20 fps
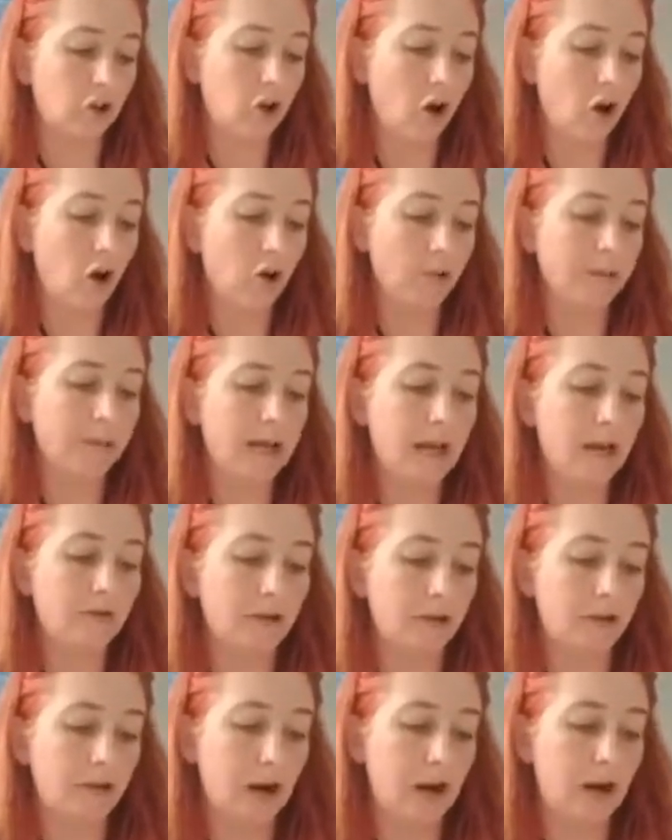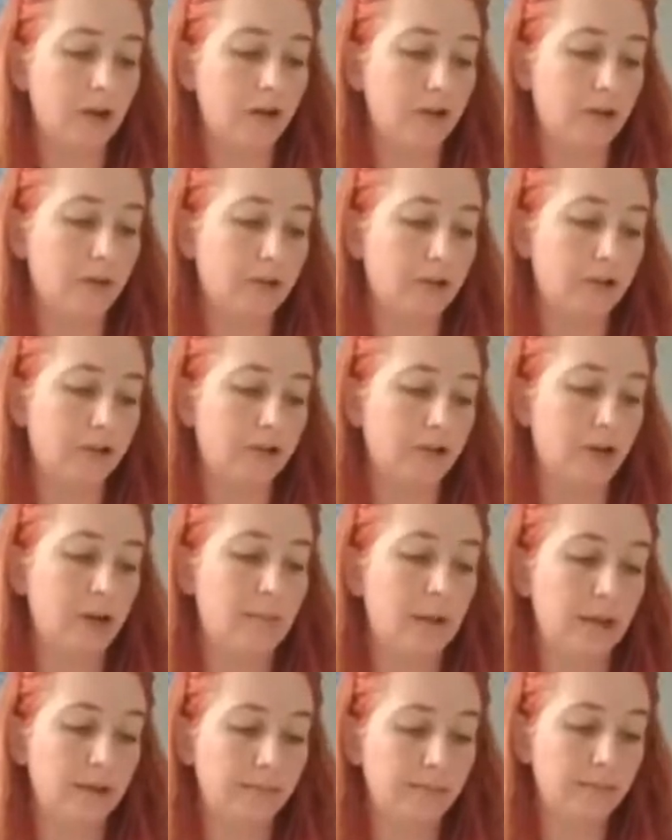calm down the crowd that was
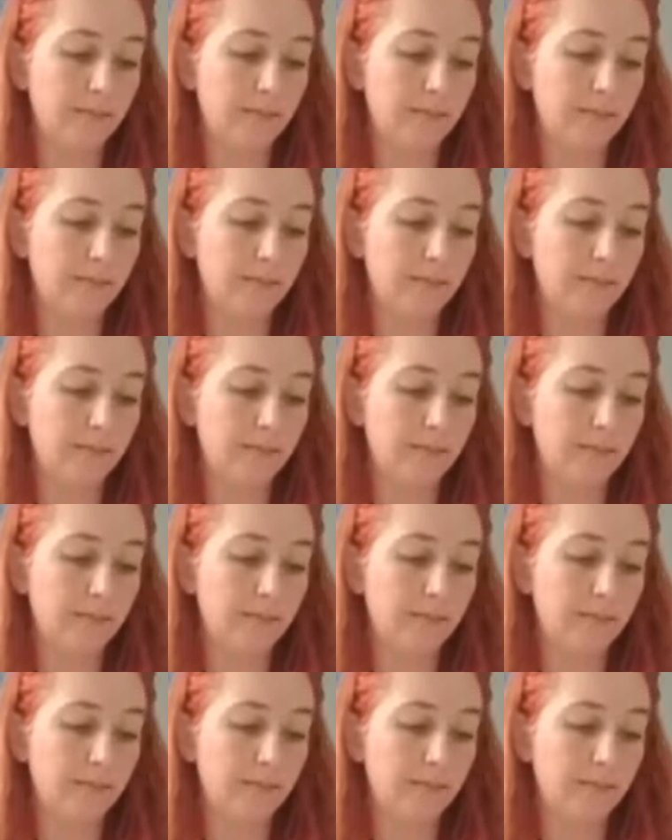screaming?